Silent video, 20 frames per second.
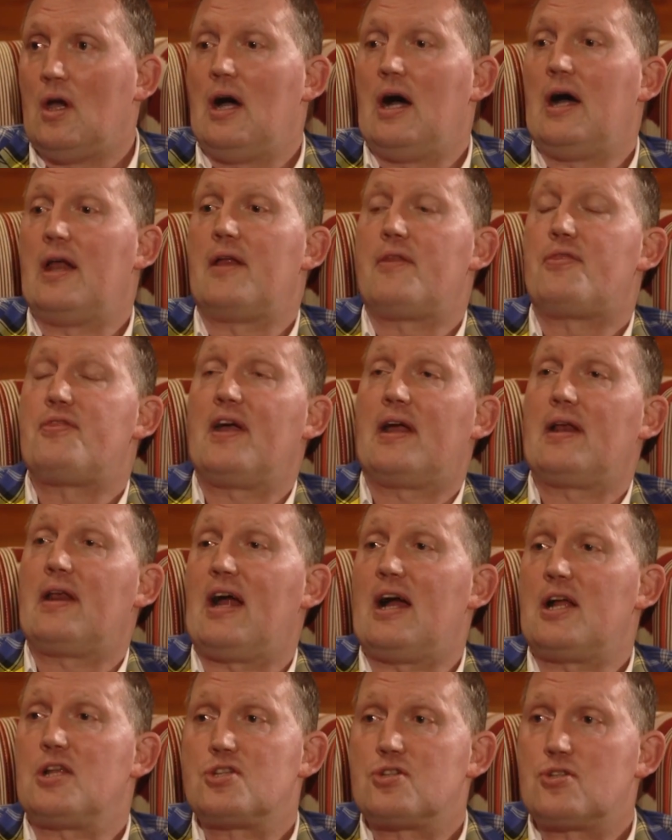And I think
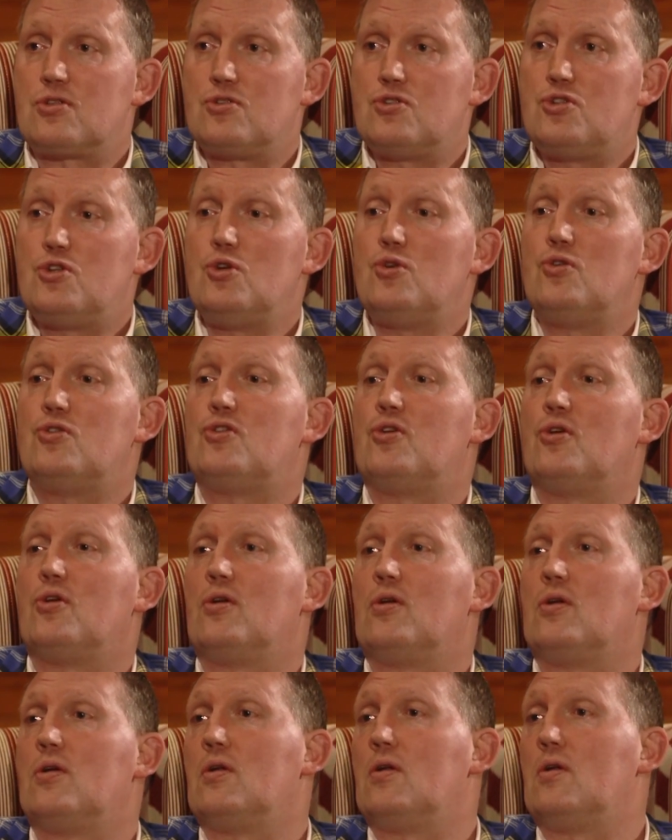that's due
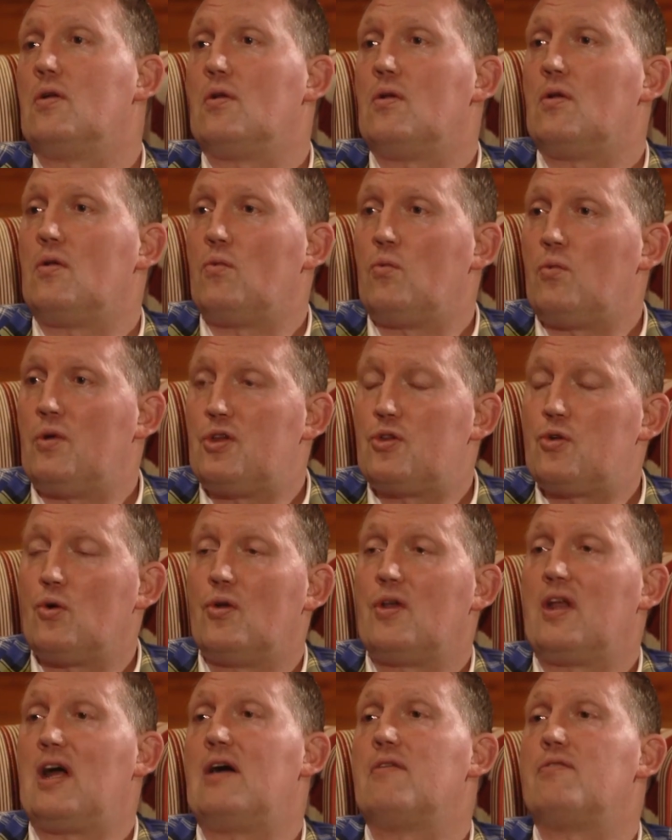to we
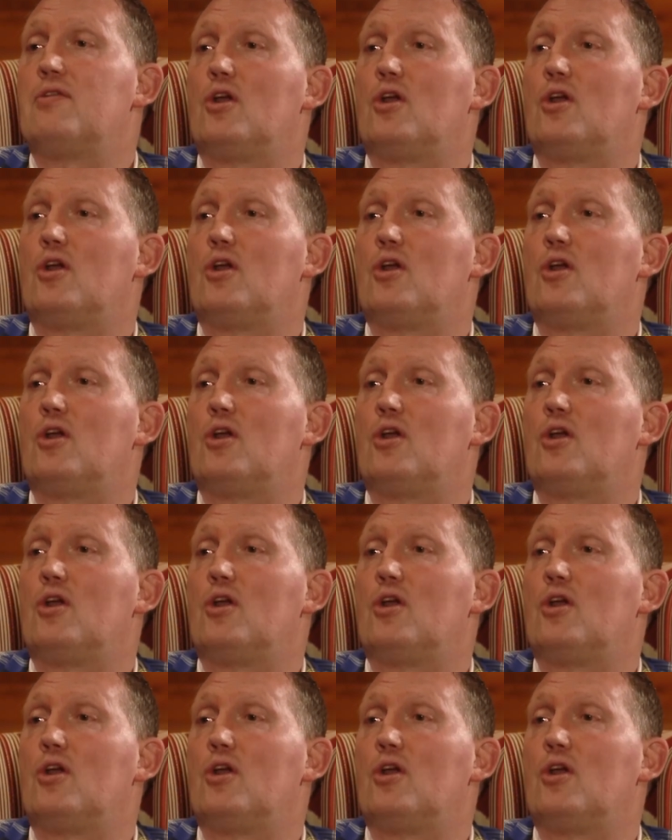don't have